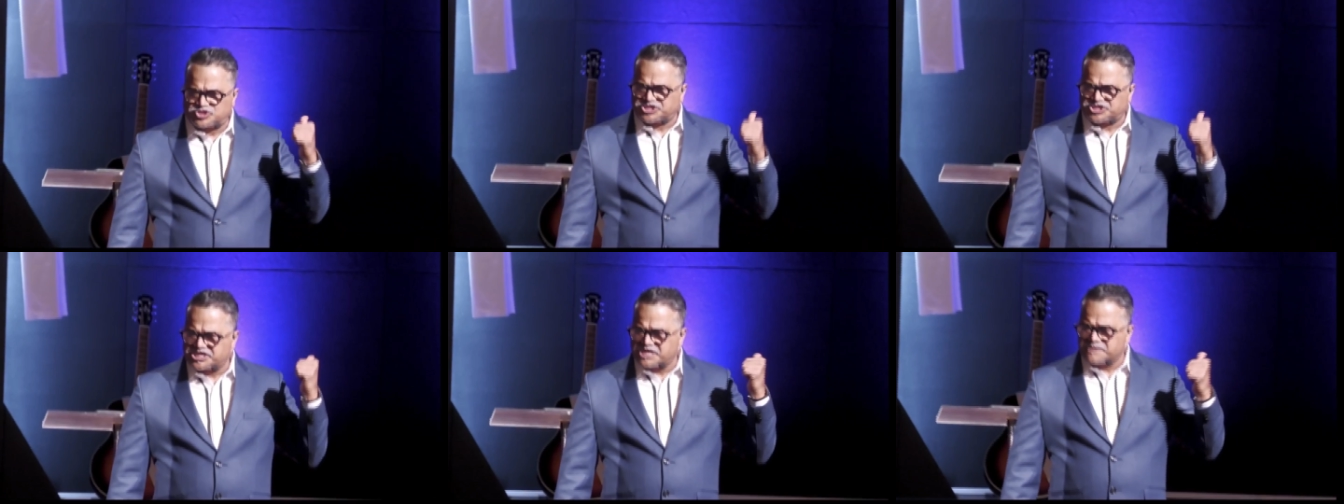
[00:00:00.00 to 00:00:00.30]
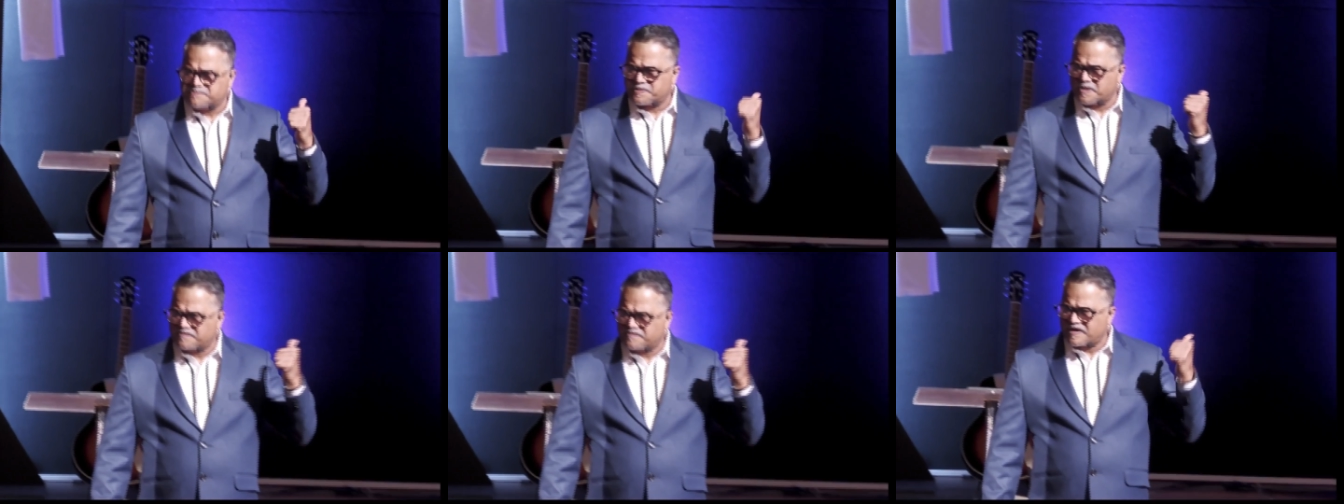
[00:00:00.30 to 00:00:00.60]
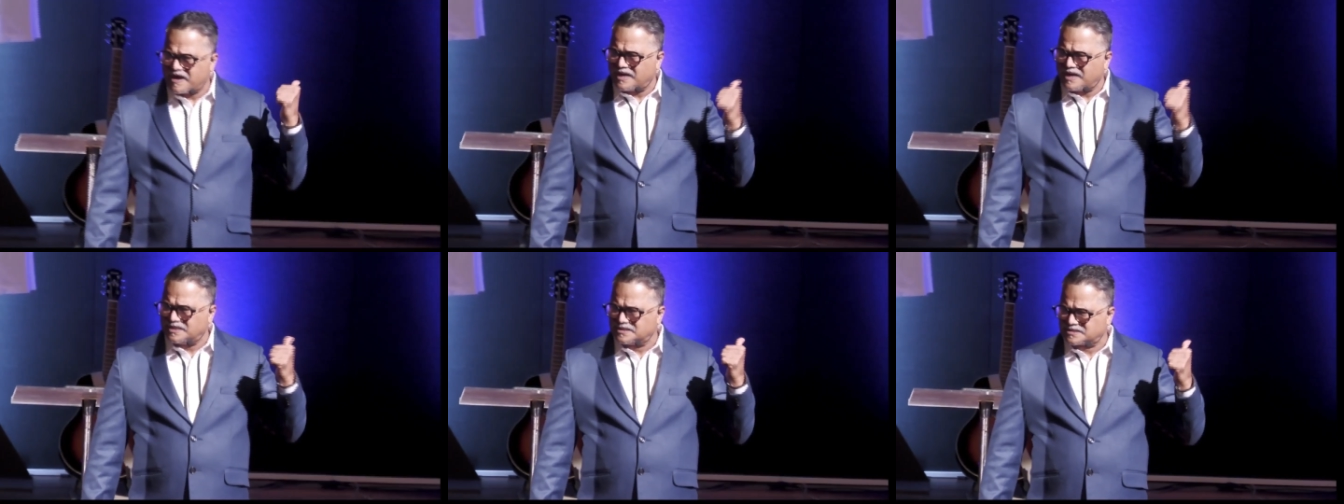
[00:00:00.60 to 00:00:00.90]
sheep of
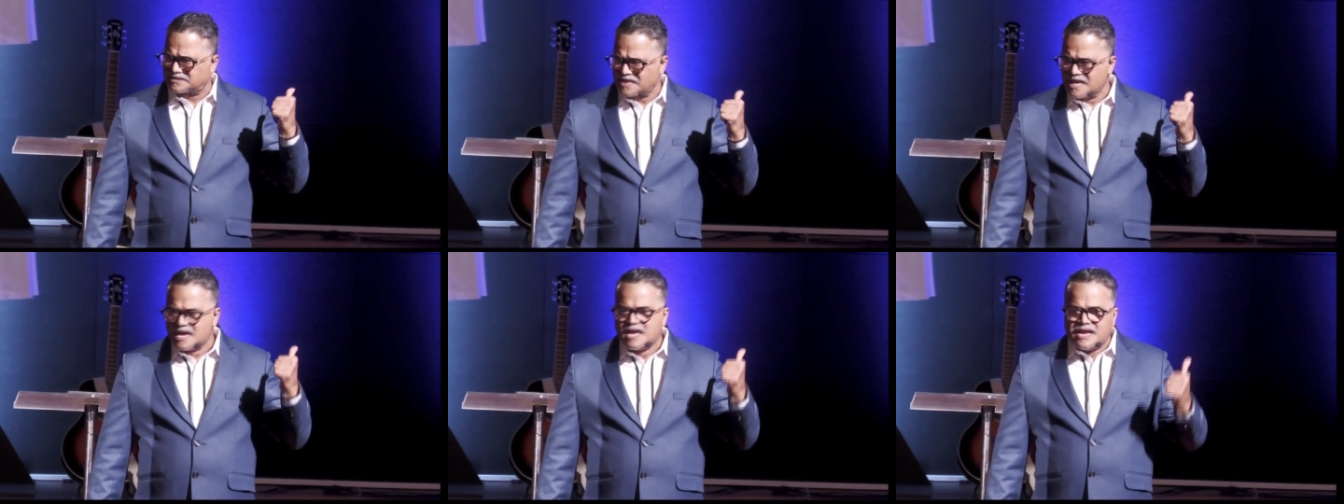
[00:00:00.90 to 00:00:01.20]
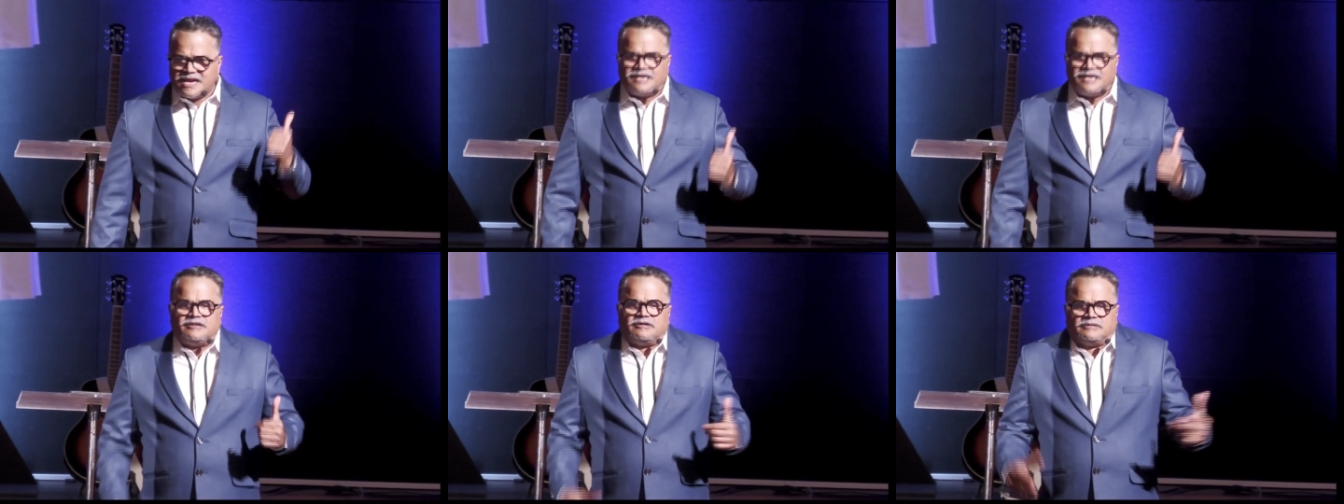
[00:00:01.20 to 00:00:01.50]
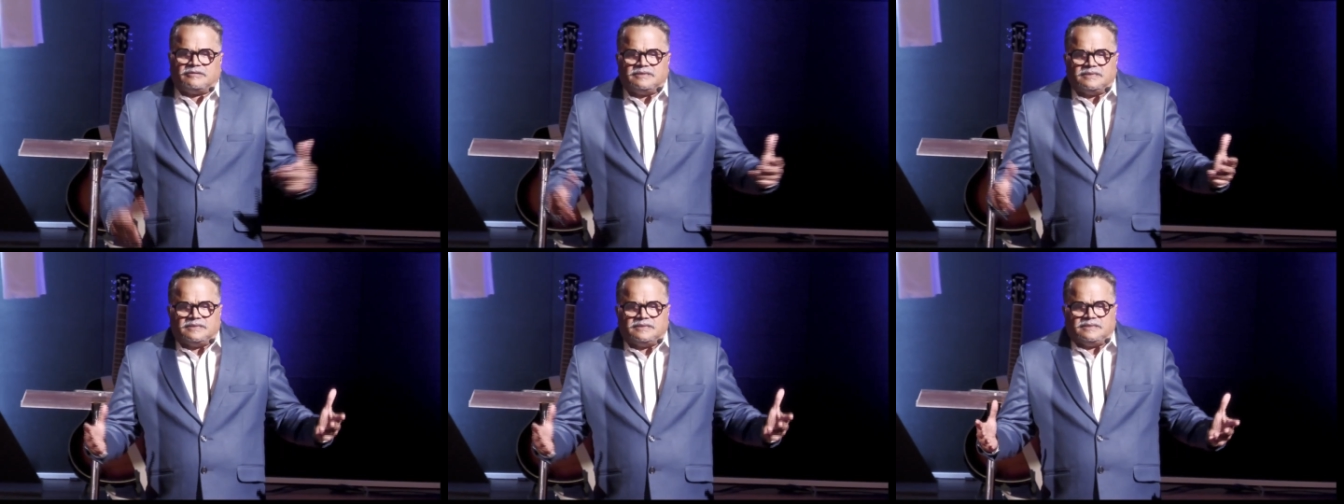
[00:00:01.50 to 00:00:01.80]
ours, you
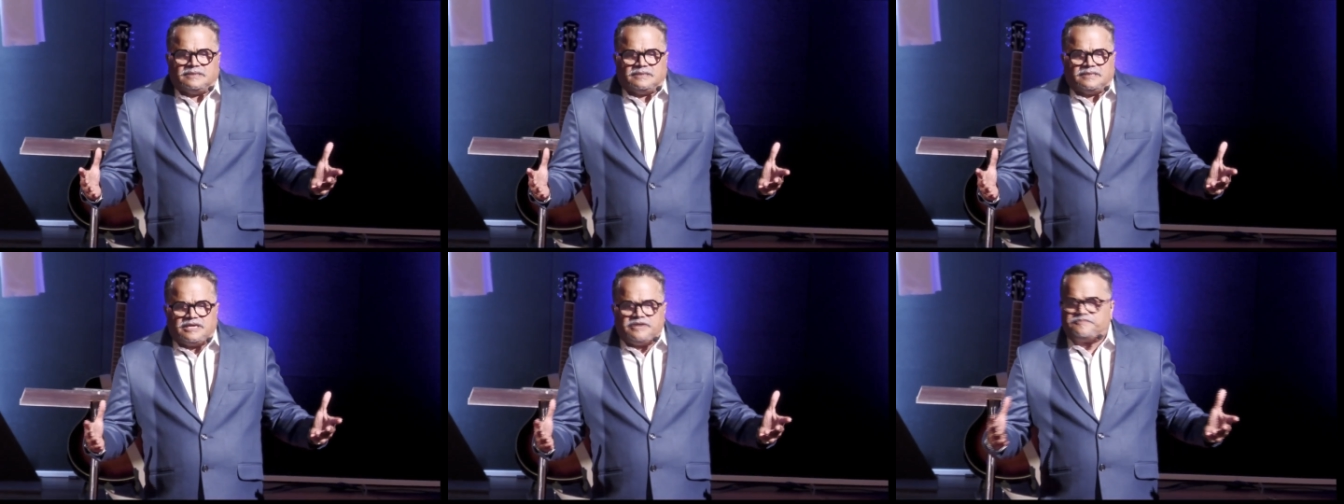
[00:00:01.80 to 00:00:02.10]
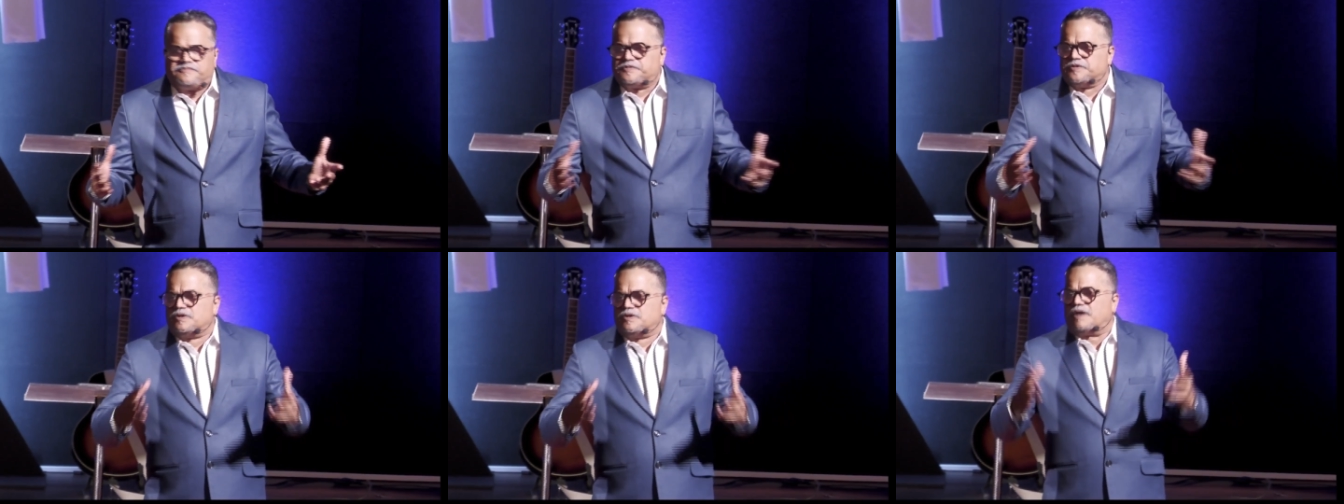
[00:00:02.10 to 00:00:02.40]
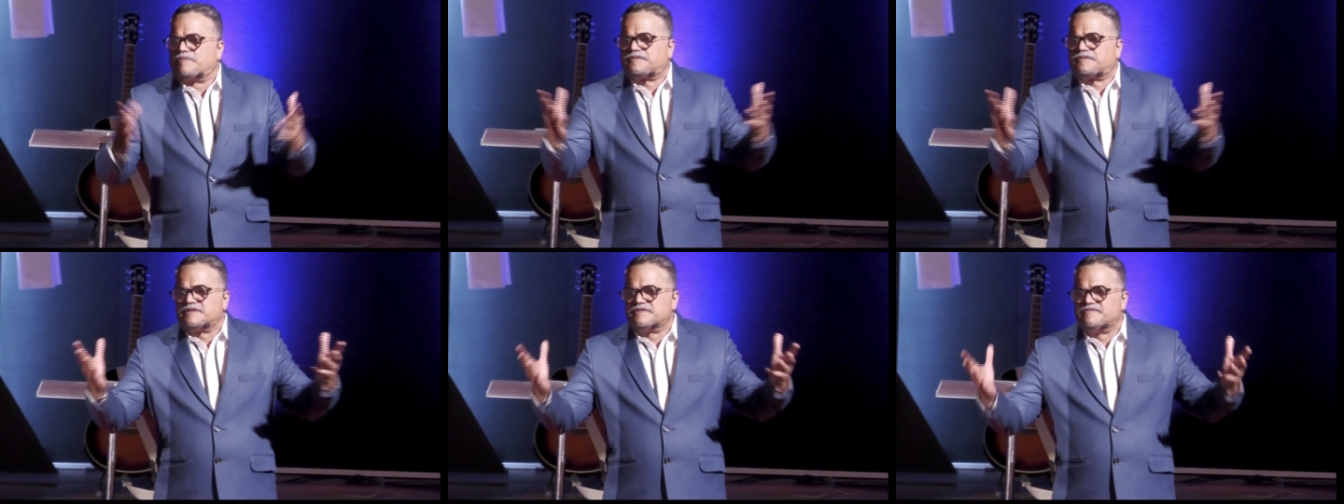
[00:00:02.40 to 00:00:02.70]
know, if you
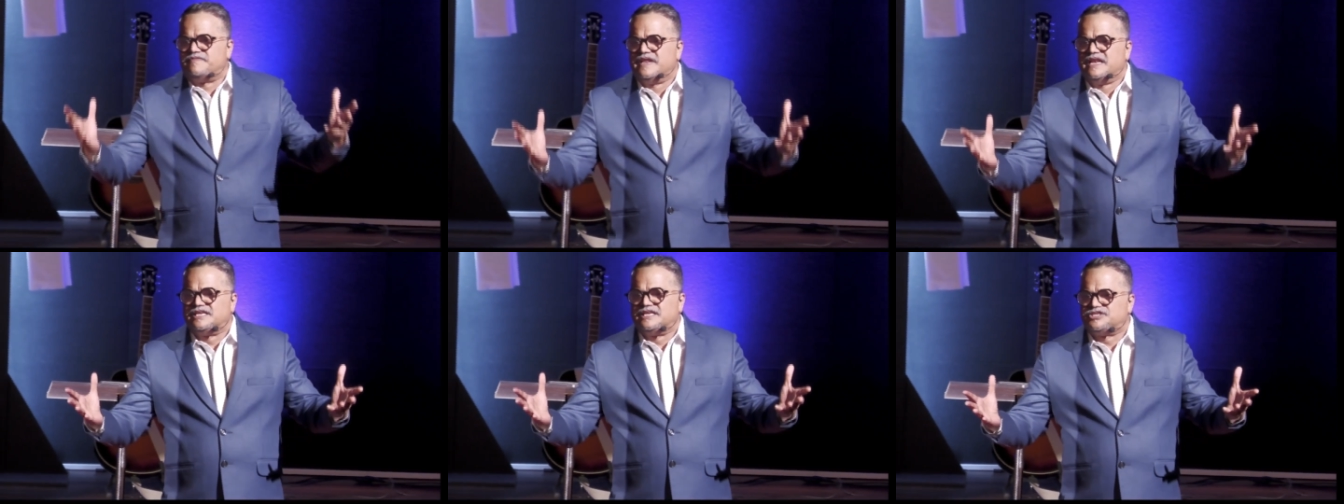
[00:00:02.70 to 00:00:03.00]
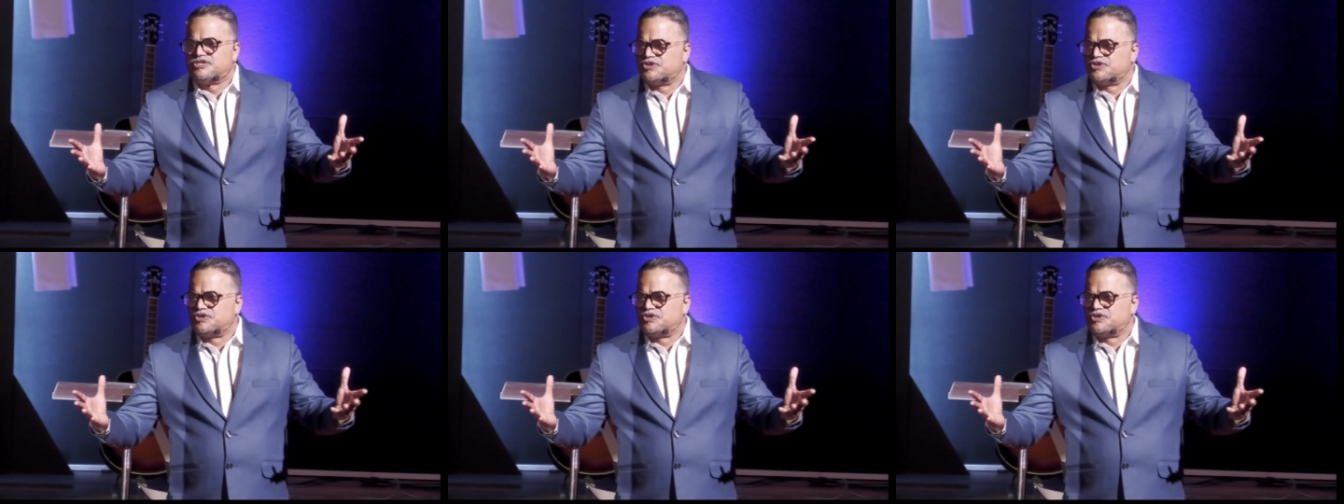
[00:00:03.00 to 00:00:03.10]
are from the village,